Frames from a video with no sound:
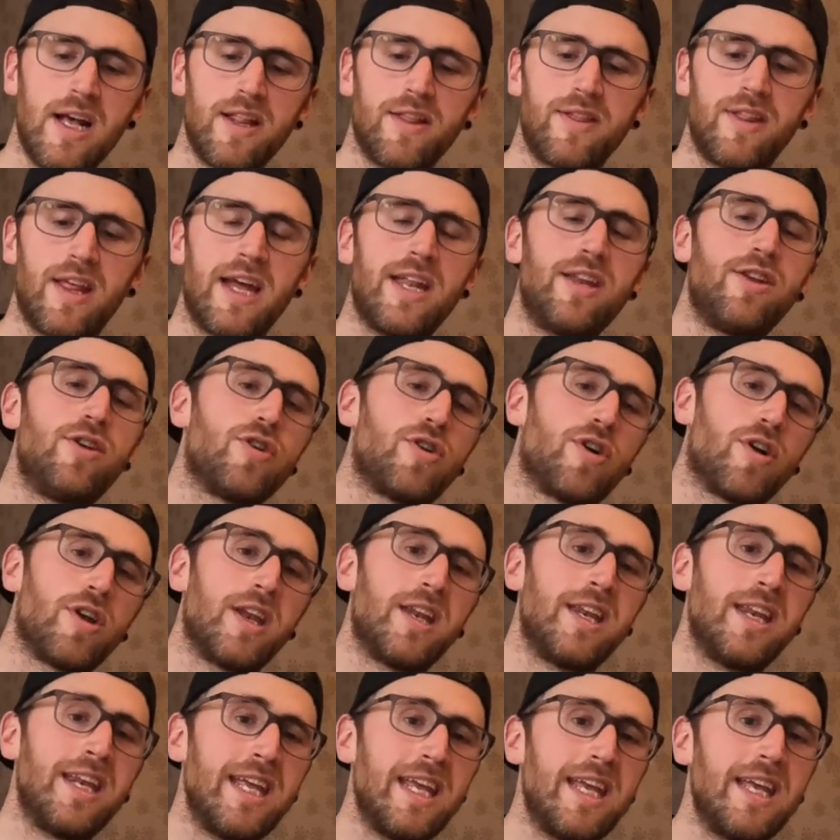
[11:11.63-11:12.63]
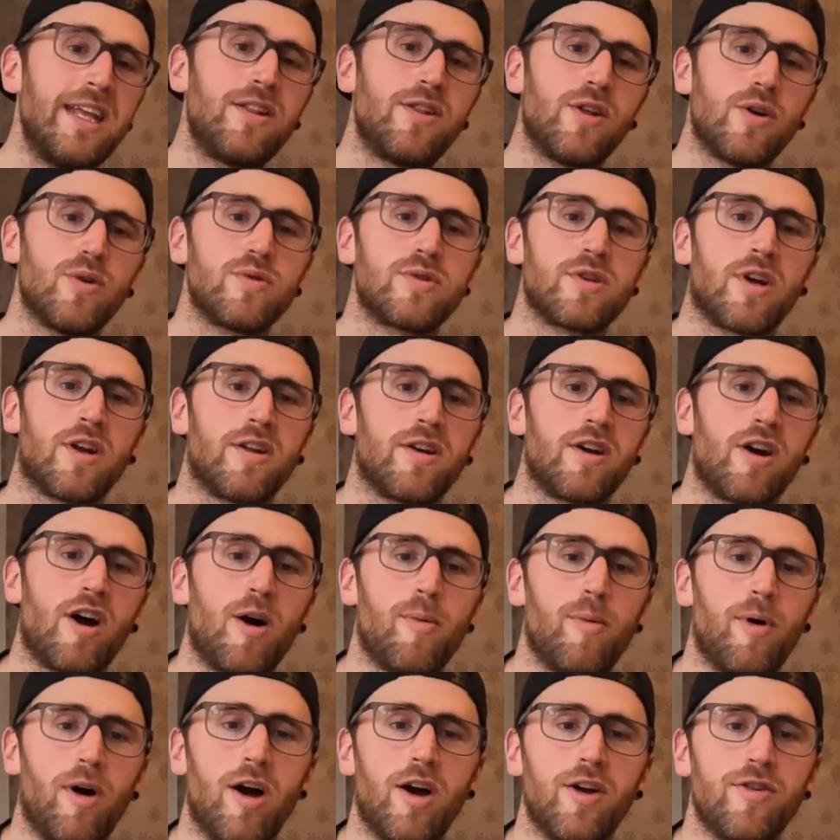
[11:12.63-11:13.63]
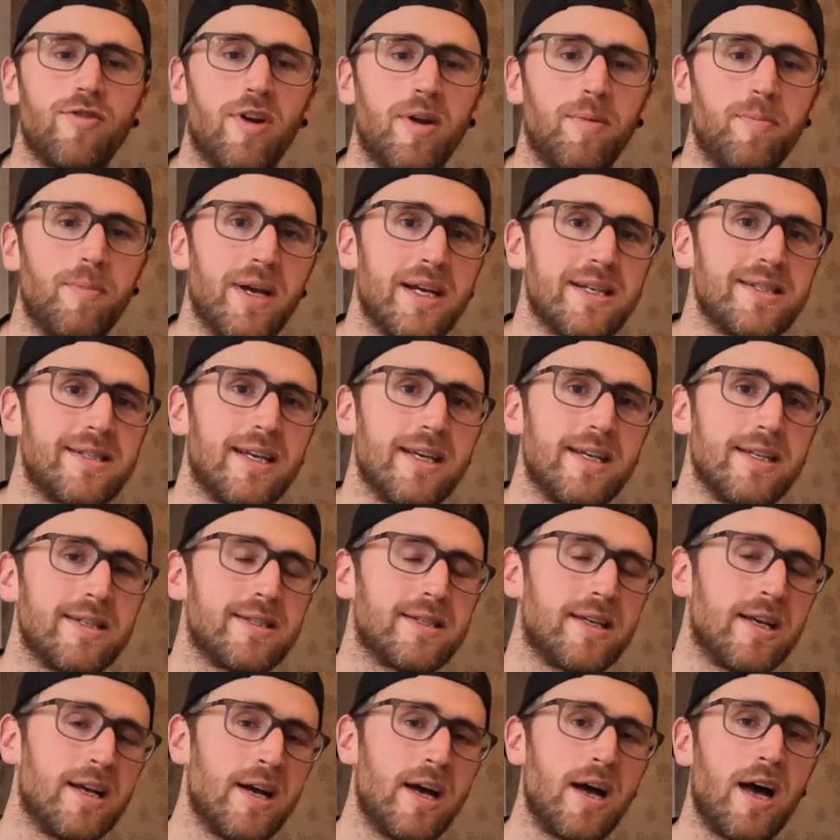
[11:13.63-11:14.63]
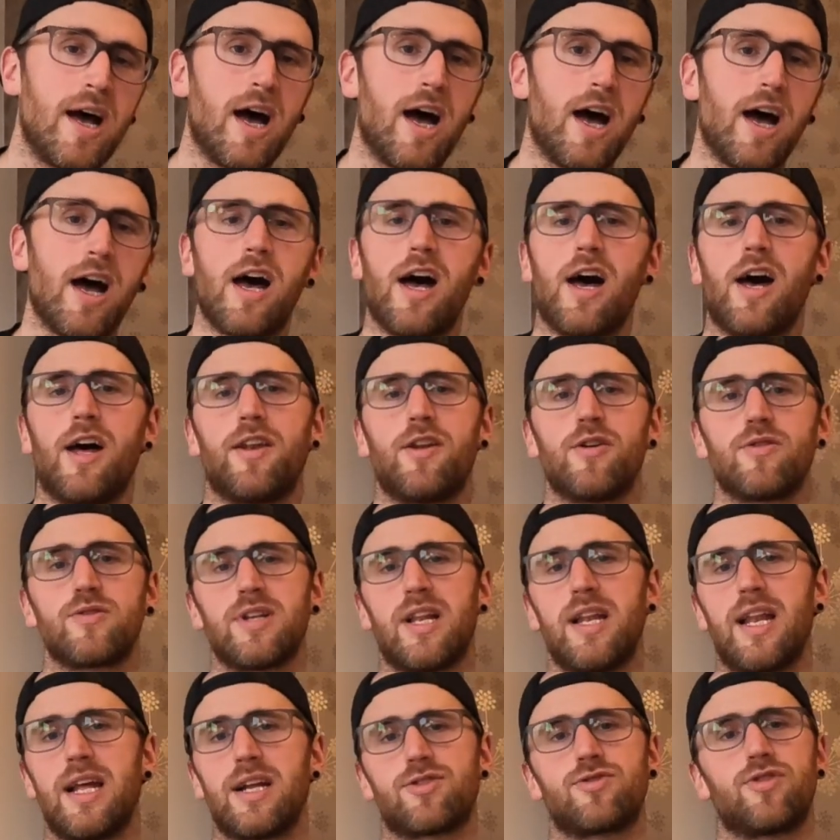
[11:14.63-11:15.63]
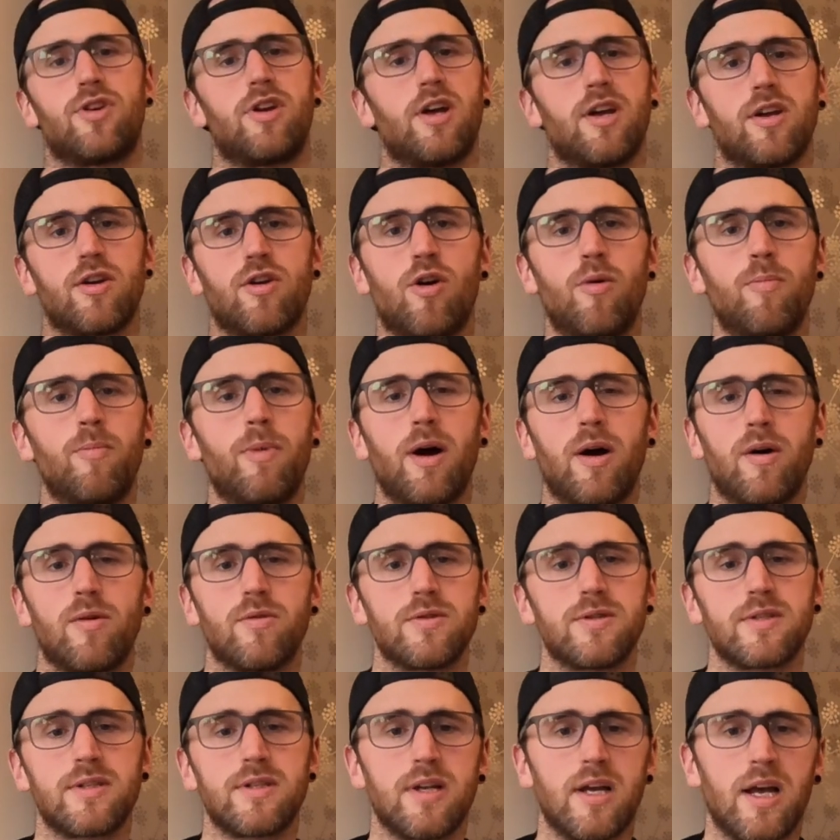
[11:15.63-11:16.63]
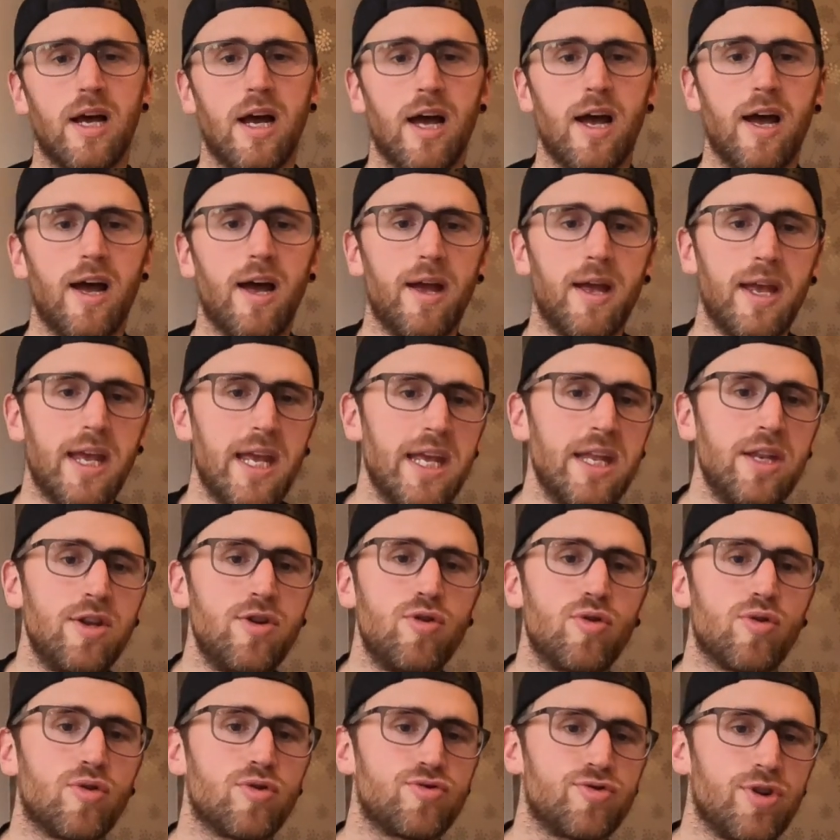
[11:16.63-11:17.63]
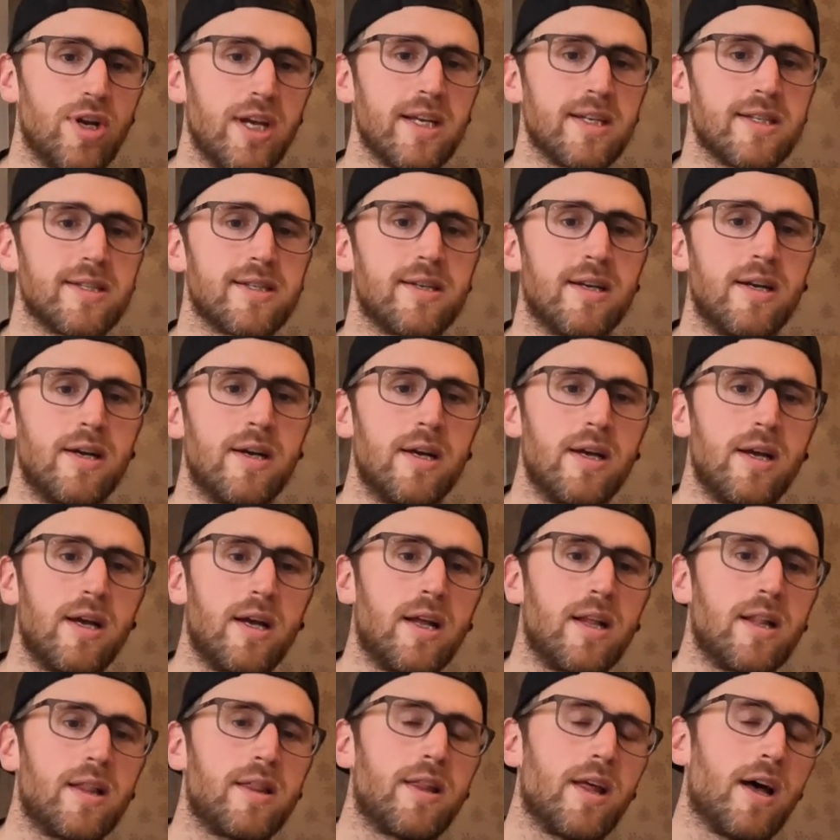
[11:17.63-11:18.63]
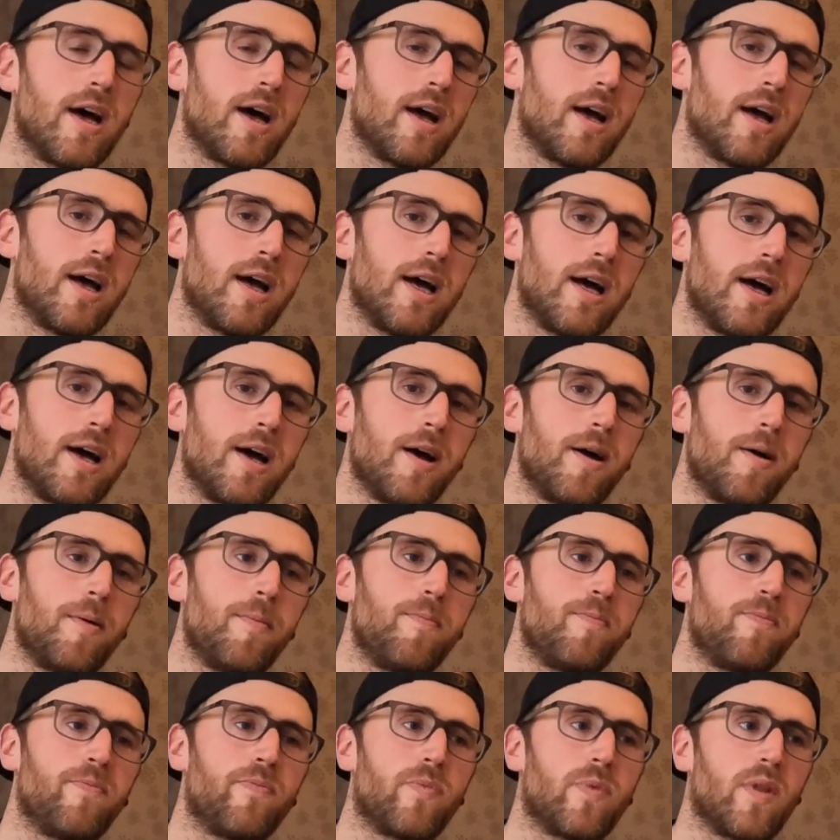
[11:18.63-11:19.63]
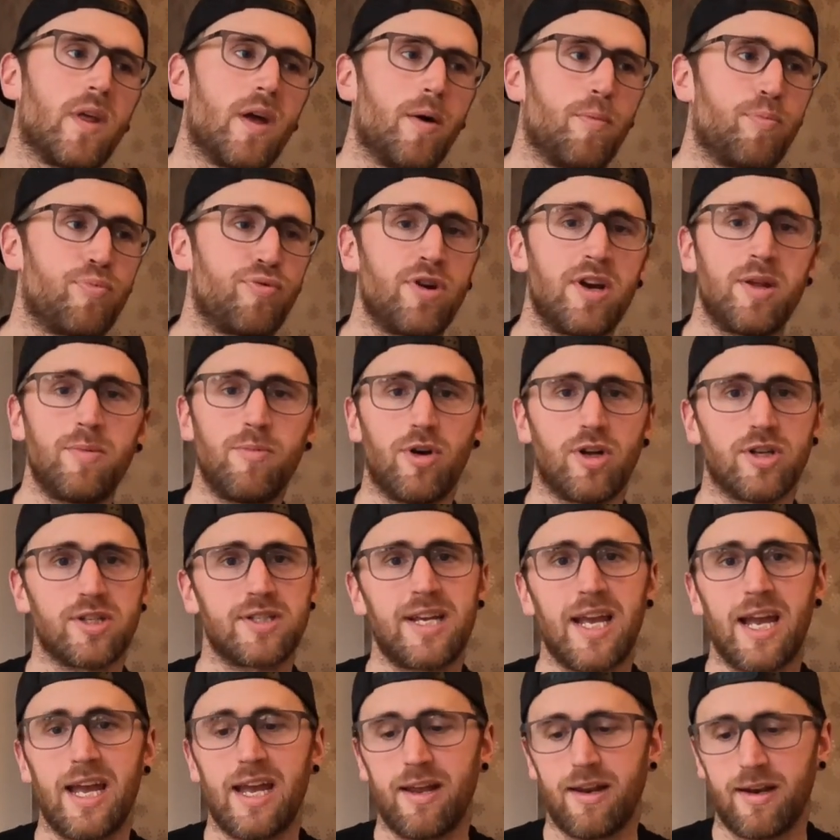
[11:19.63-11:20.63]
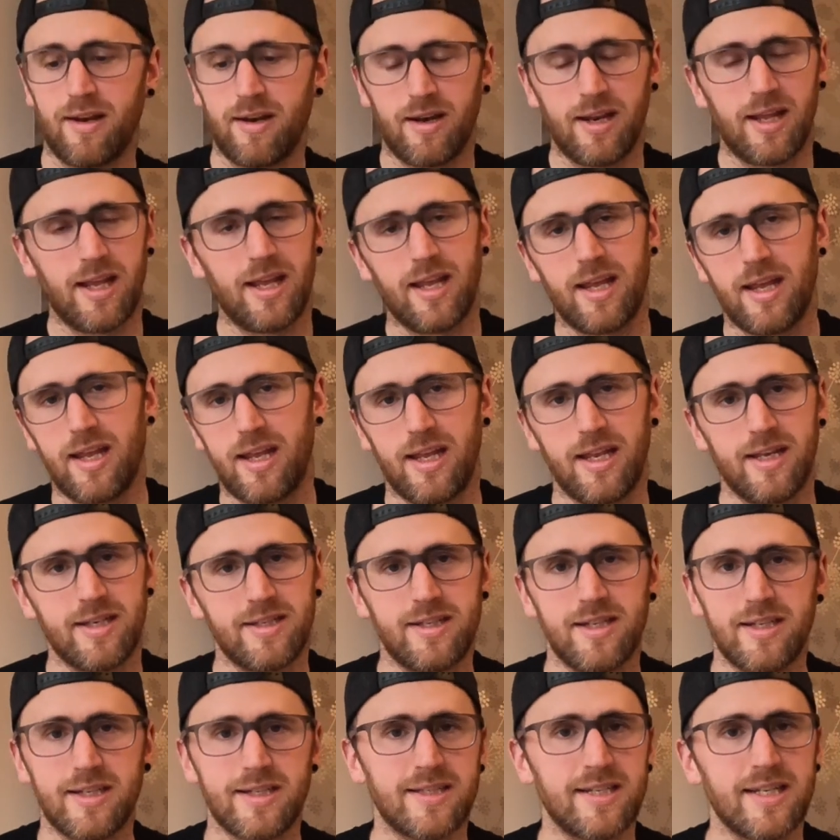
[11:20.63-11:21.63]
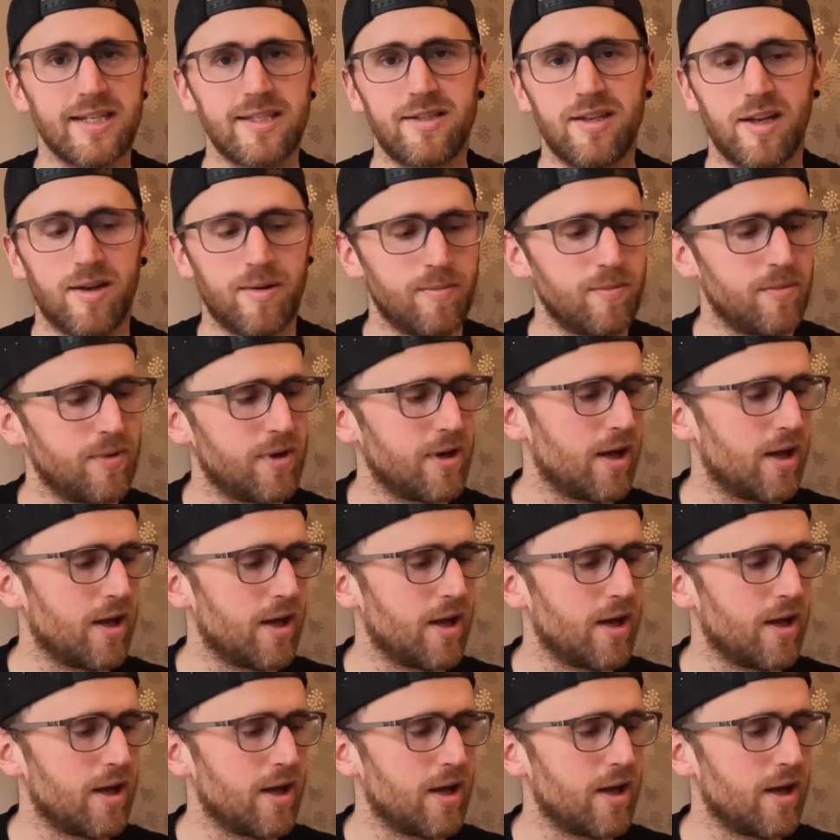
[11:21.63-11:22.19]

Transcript: then you're going to need those kind of carbohydrate mixes and those electrolyte compounds in your drinks that are pretty much getting into your system.